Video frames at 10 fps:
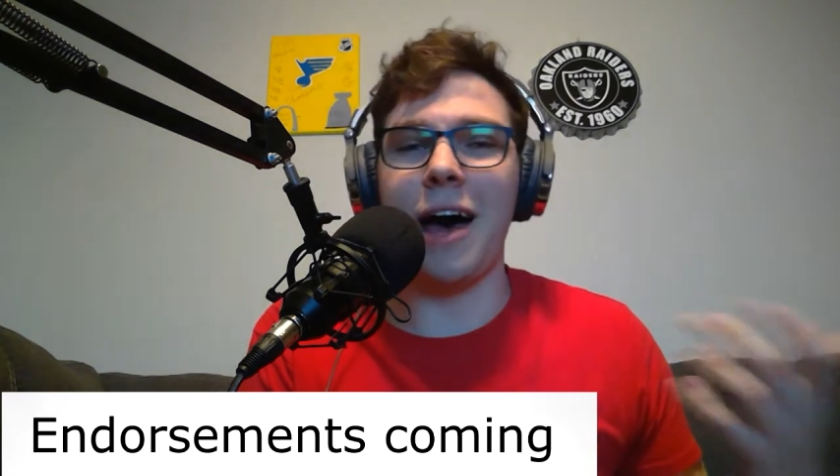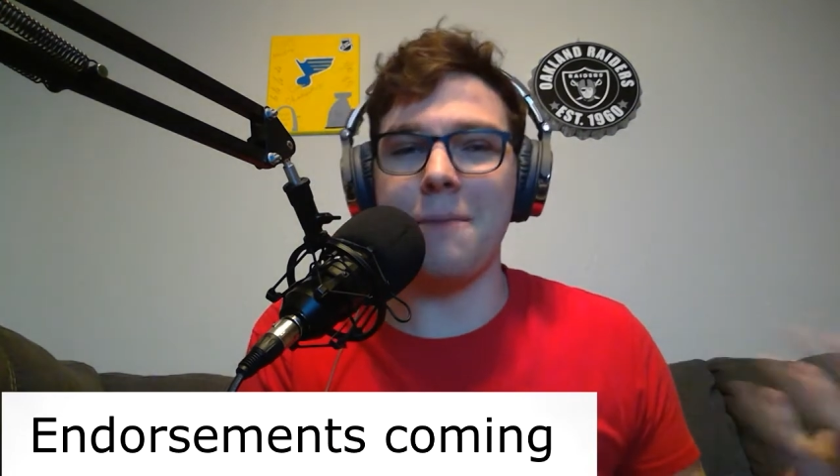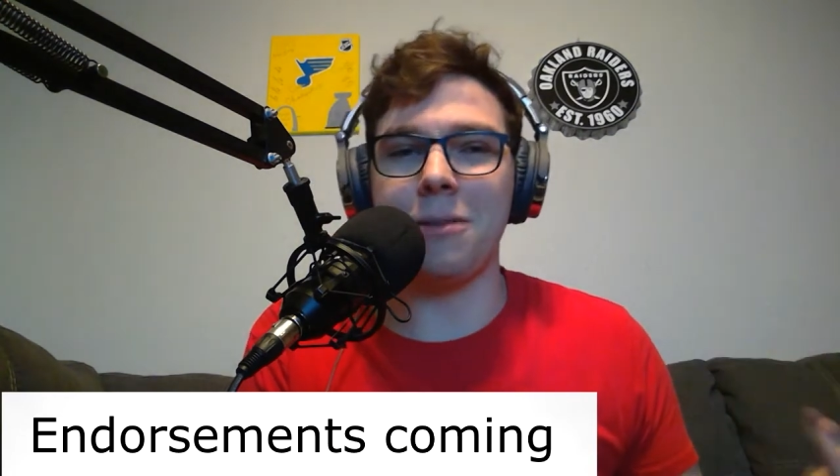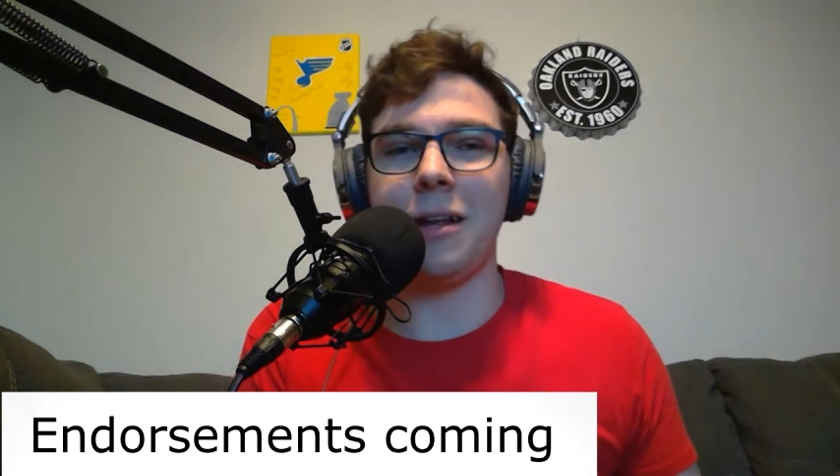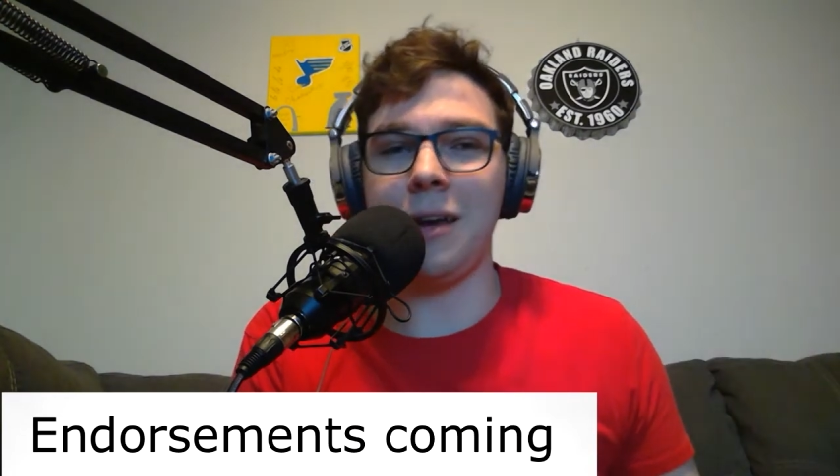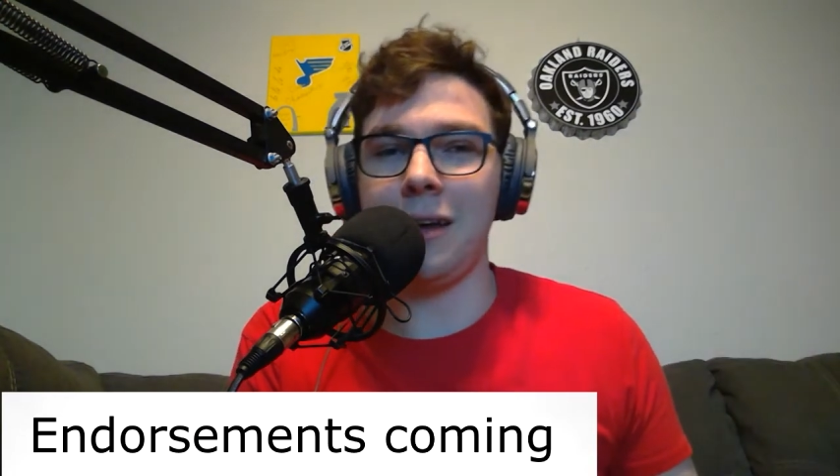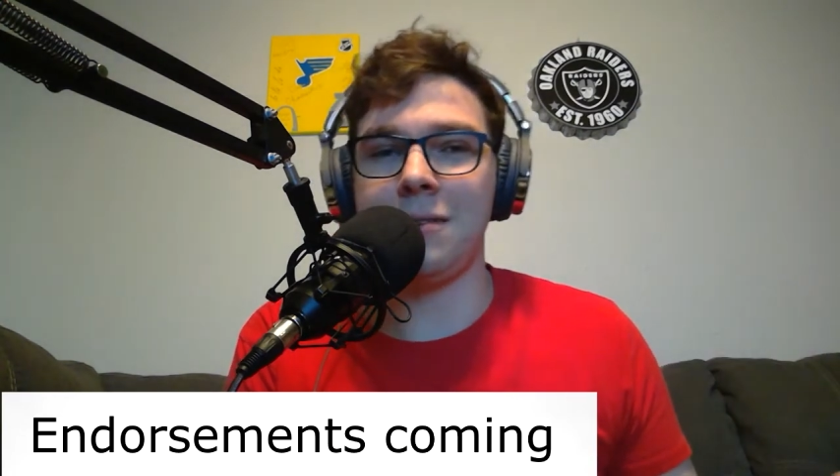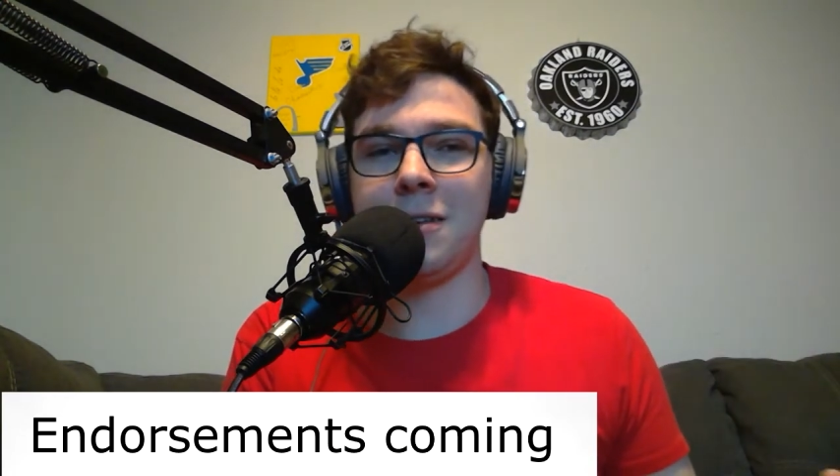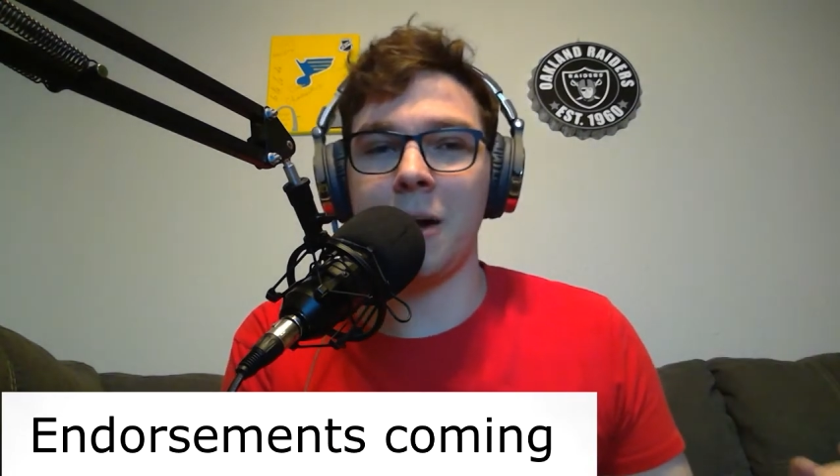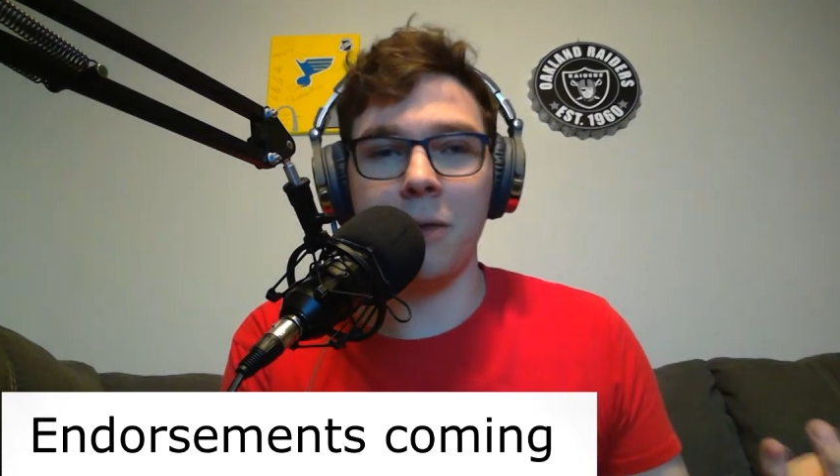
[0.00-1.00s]
I play
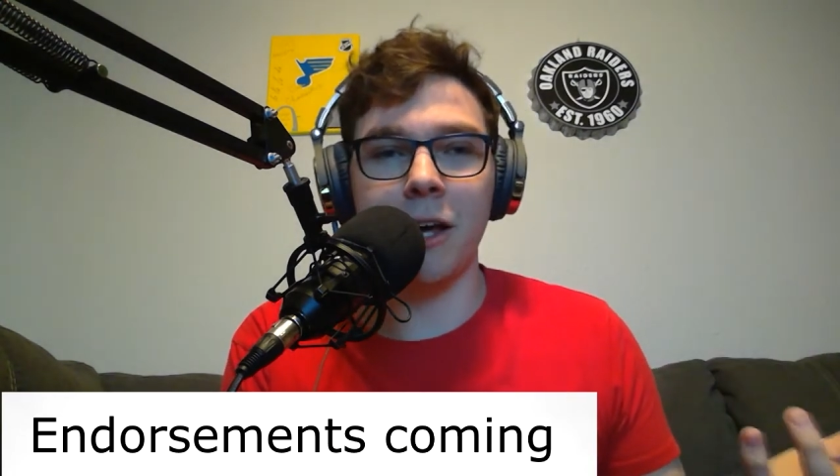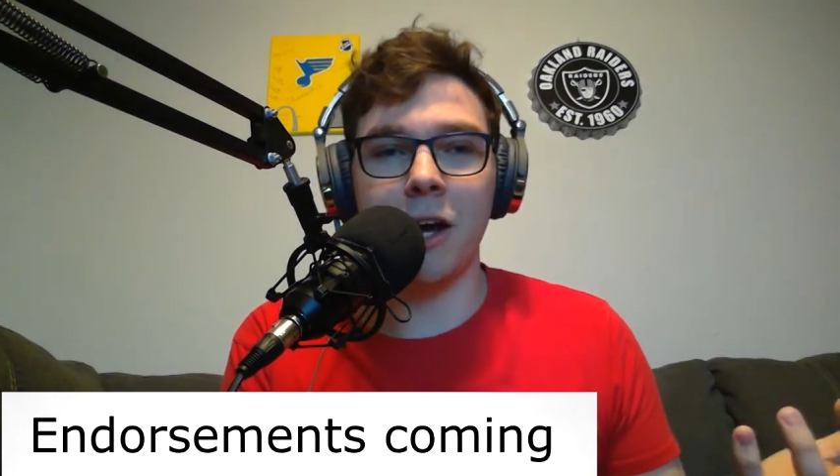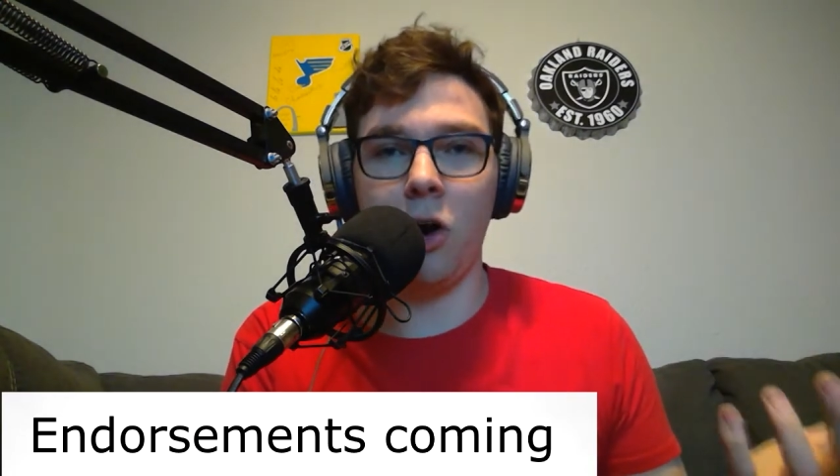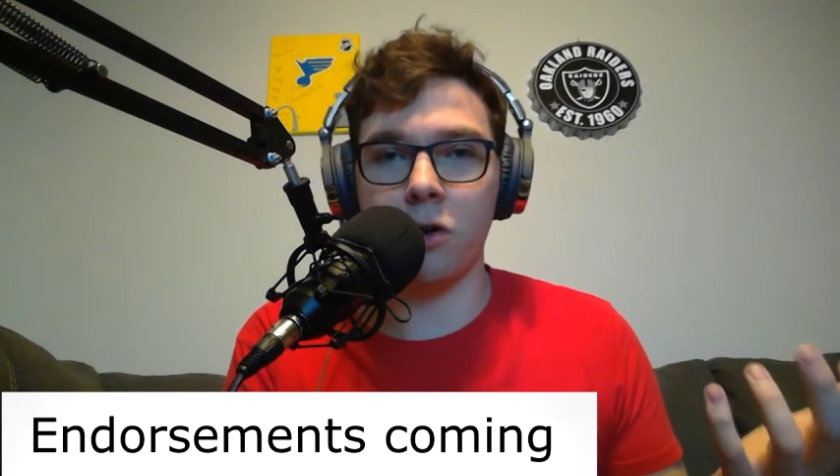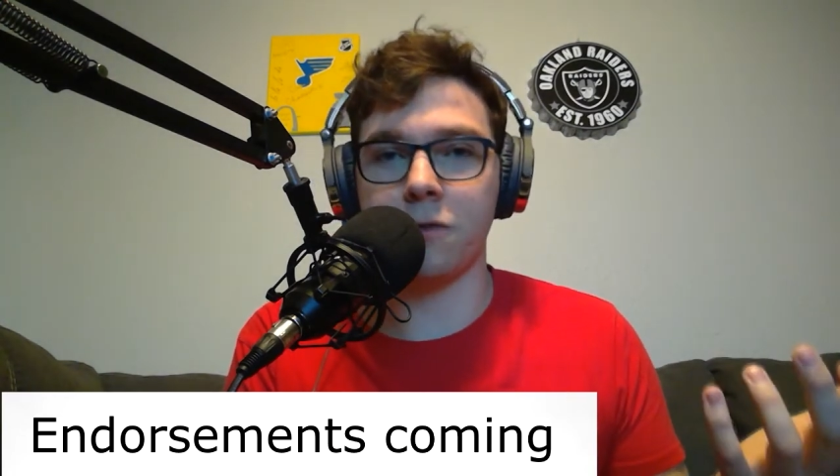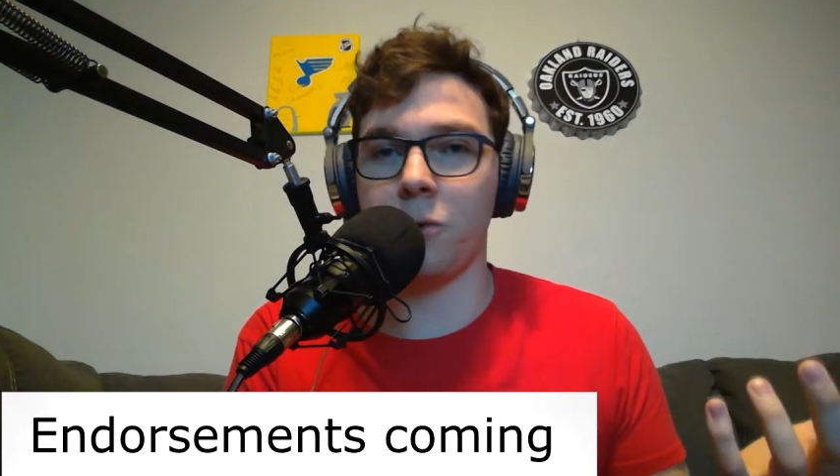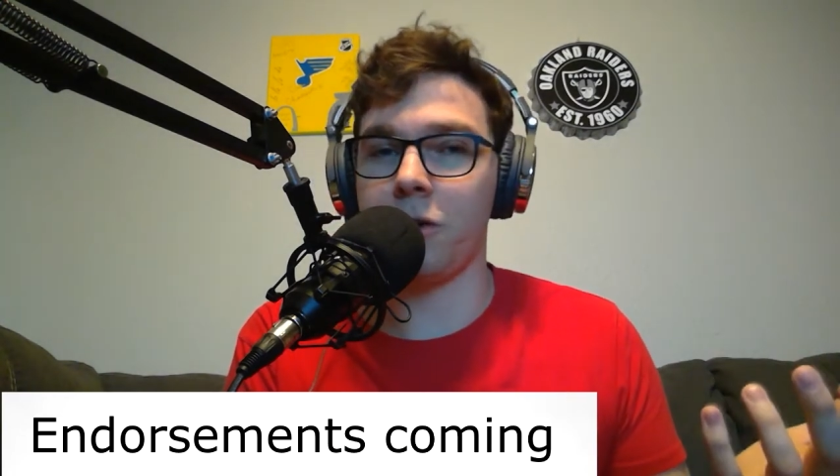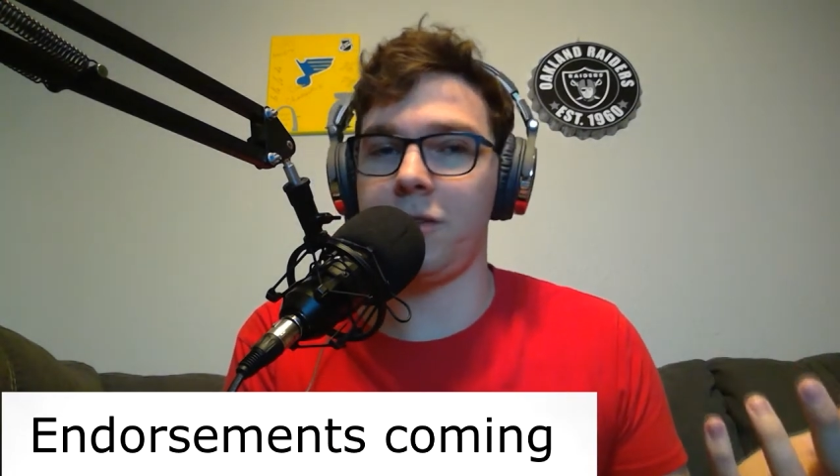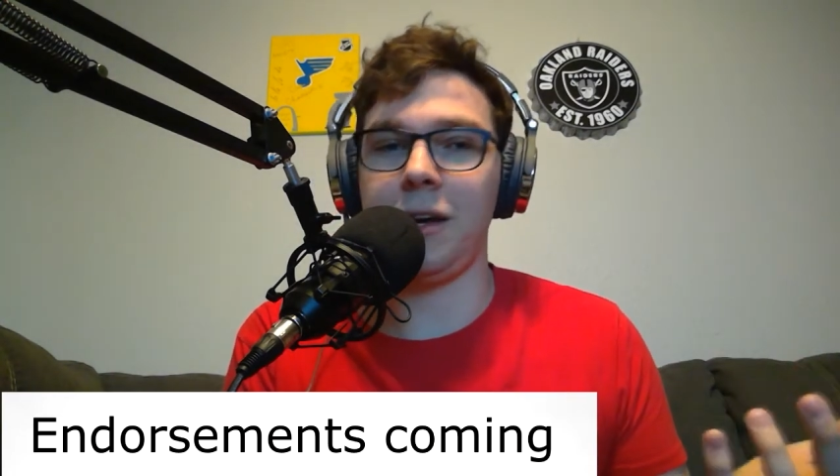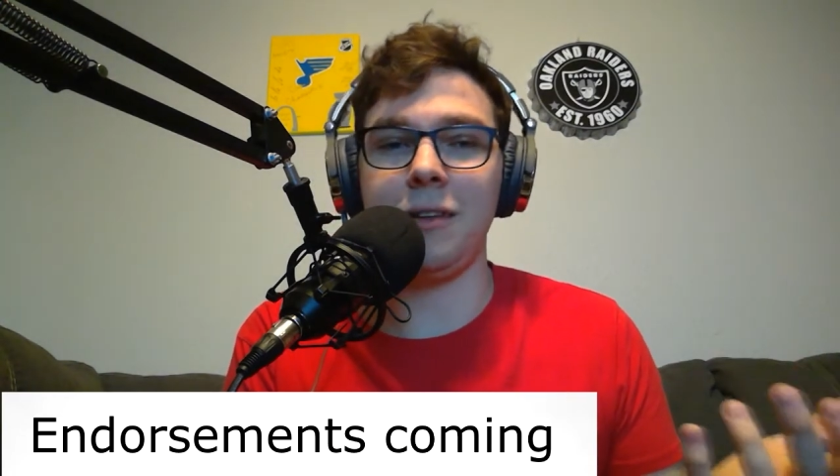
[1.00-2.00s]
NCAA College
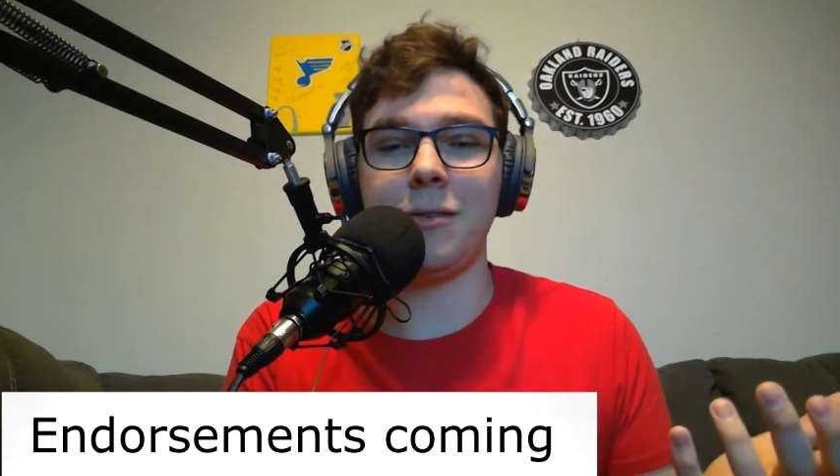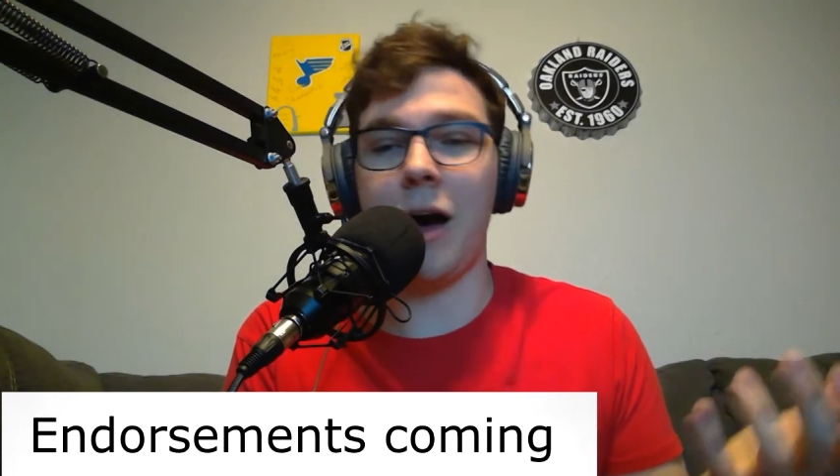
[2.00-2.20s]
14,